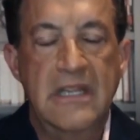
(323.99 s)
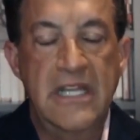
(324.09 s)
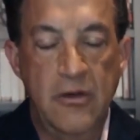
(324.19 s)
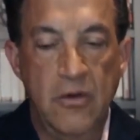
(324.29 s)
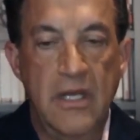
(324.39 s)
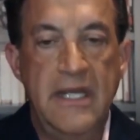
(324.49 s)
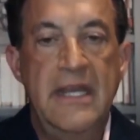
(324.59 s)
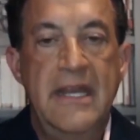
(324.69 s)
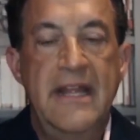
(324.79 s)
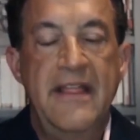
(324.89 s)

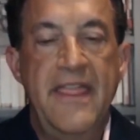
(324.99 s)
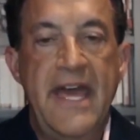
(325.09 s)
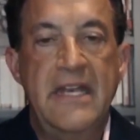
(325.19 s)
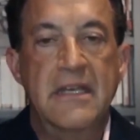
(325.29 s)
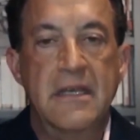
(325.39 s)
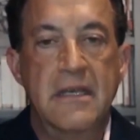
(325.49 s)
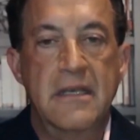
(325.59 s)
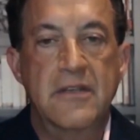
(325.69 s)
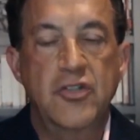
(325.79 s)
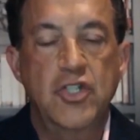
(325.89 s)
Literally, that
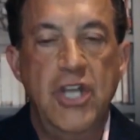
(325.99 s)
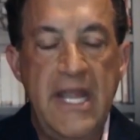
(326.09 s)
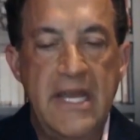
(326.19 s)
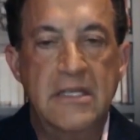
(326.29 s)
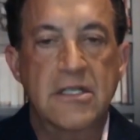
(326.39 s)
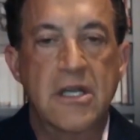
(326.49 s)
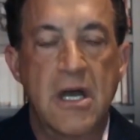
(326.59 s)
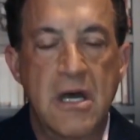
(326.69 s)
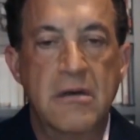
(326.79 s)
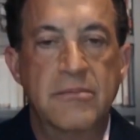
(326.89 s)
chant
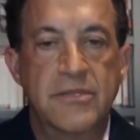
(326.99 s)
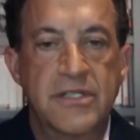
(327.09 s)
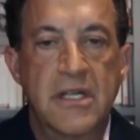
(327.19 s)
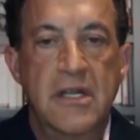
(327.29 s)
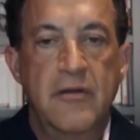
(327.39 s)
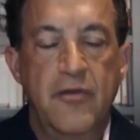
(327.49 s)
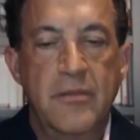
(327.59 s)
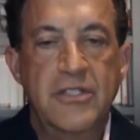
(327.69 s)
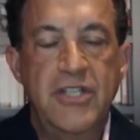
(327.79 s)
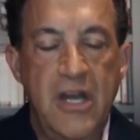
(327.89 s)
comes
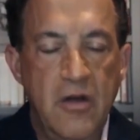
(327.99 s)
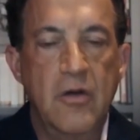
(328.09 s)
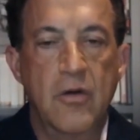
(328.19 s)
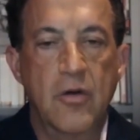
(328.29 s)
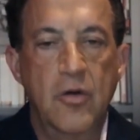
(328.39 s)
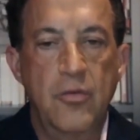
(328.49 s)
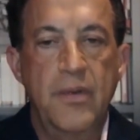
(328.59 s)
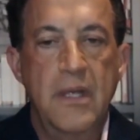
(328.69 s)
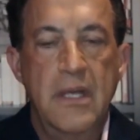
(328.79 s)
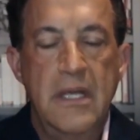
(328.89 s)
from a terror
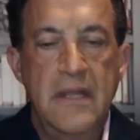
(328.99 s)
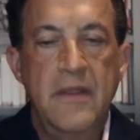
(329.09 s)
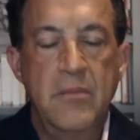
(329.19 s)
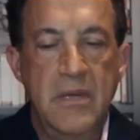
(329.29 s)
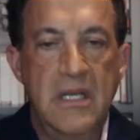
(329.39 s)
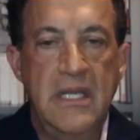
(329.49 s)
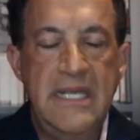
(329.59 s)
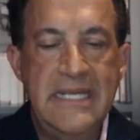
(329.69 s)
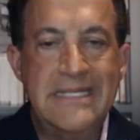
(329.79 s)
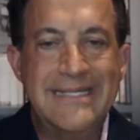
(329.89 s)
group in the
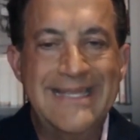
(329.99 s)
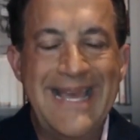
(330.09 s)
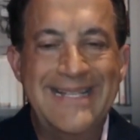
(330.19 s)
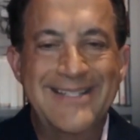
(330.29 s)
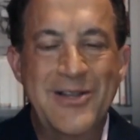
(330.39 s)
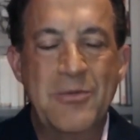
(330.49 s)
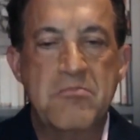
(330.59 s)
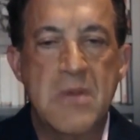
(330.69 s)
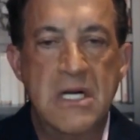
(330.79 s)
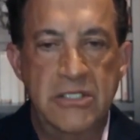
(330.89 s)
Middle East. That's their
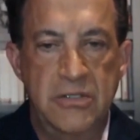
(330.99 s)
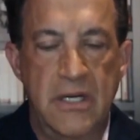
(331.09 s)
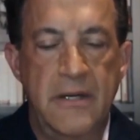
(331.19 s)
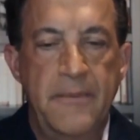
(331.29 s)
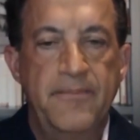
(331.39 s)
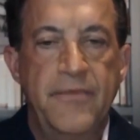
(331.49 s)
mantra.